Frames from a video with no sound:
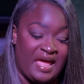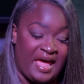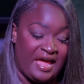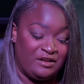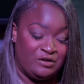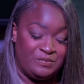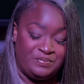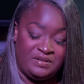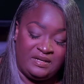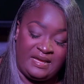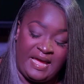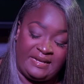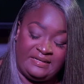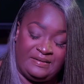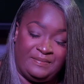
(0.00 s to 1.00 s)
I don't put
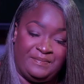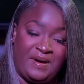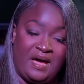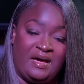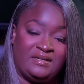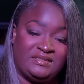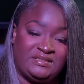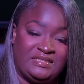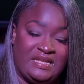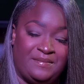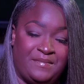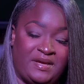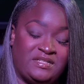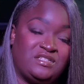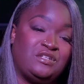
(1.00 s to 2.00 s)
God in a box and
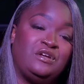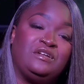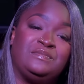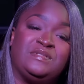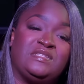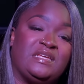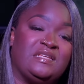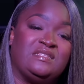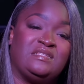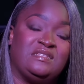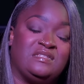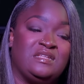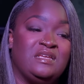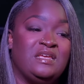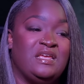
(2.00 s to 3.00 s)
that my
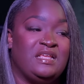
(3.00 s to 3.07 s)
circumstances,